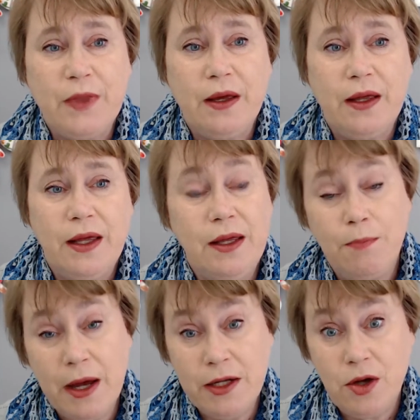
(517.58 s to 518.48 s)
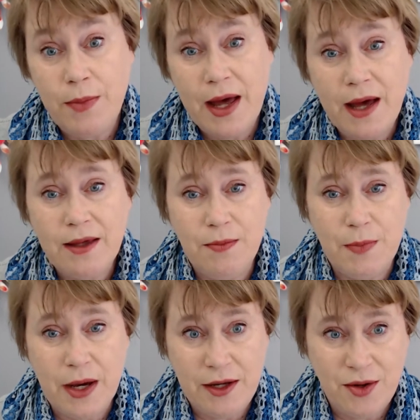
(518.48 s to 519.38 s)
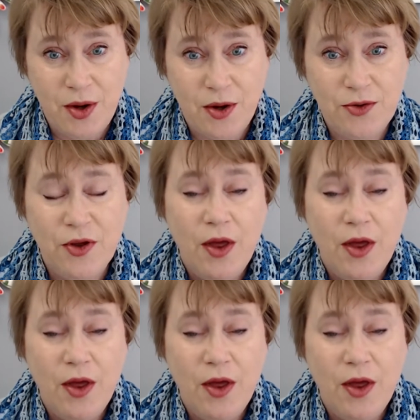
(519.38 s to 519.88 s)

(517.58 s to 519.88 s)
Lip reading: it might come back, it might not.